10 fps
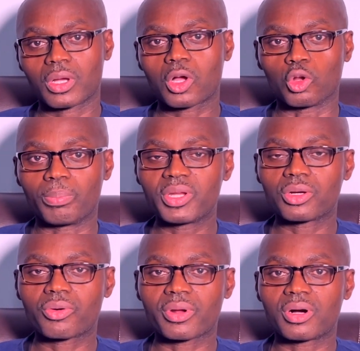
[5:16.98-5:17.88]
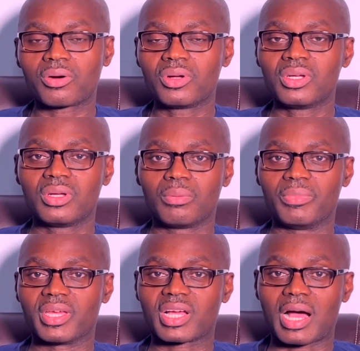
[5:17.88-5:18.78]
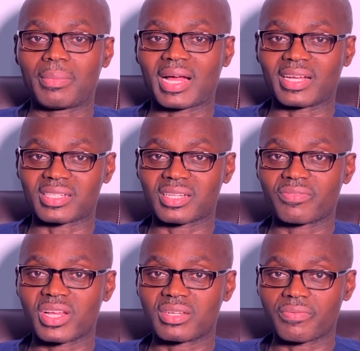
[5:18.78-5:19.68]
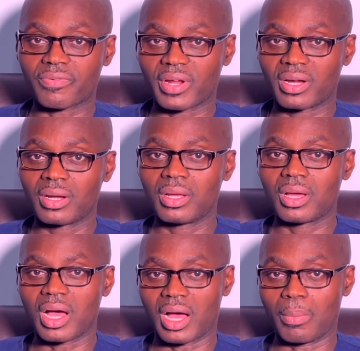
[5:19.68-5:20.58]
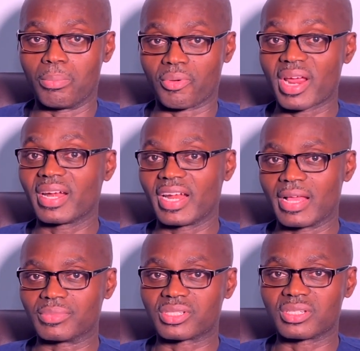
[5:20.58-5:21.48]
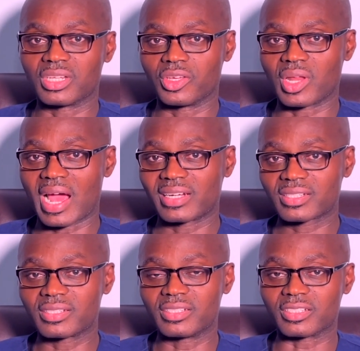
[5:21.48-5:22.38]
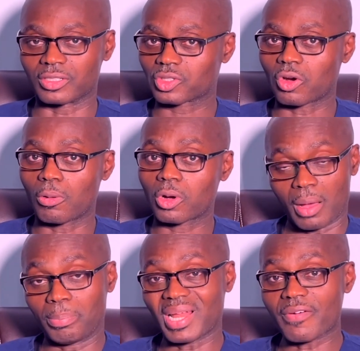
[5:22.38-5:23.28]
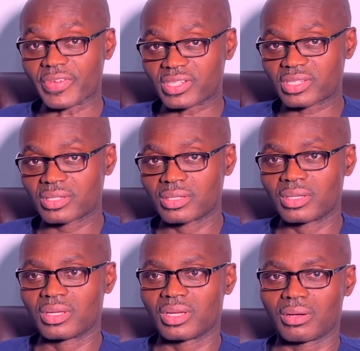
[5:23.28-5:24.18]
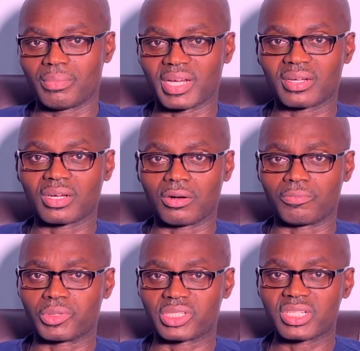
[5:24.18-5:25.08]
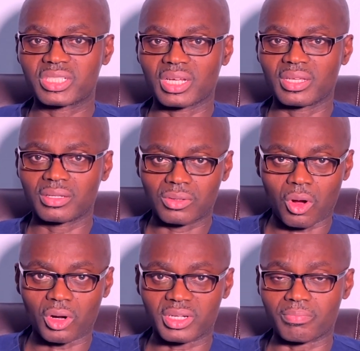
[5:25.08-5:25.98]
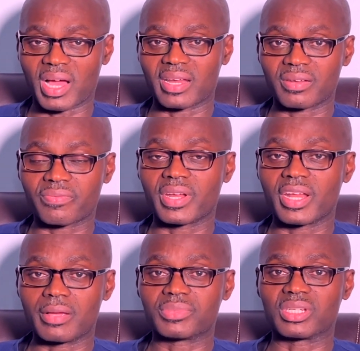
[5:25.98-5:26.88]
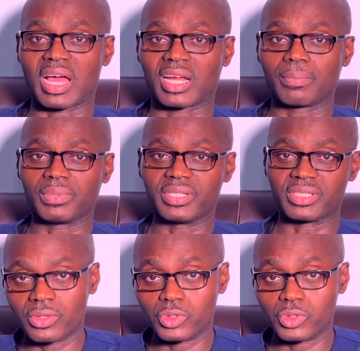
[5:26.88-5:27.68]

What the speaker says: Clopidogrel may come under several different brand names. In the United States, it is called Plavix, but potentially called by different names in other places.